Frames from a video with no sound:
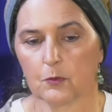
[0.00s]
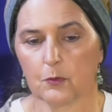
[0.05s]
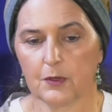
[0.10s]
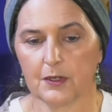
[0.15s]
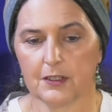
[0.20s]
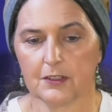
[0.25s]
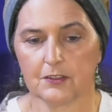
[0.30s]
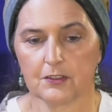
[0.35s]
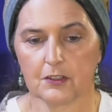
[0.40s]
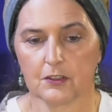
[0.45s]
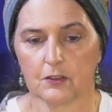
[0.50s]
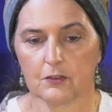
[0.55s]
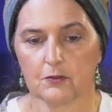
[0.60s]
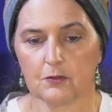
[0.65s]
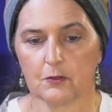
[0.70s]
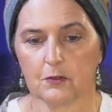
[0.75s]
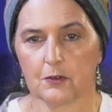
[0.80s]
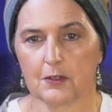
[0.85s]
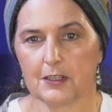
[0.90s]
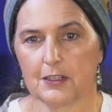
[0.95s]
winds and the
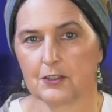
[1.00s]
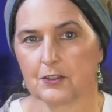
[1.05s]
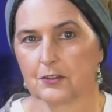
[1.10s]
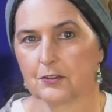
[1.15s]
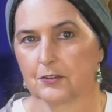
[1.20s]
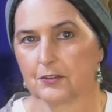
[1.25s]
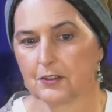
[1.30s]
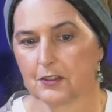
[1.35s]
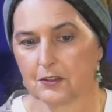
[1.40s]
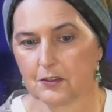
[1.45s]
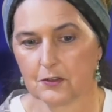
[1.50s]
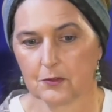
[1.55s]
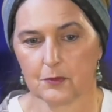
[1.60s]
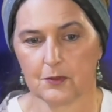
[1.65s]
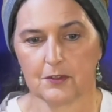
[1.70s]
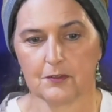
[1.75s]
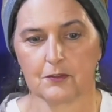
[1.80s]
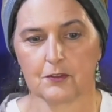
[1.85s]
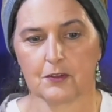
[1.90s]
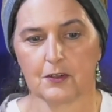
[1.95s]
four angels and the
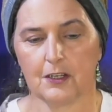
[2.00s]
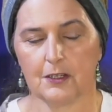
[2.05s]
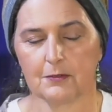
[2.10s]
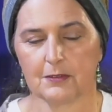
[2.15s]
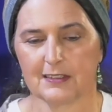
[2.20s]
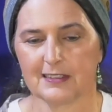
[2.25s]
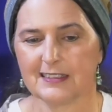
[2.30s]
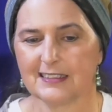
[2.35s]
12 tribes,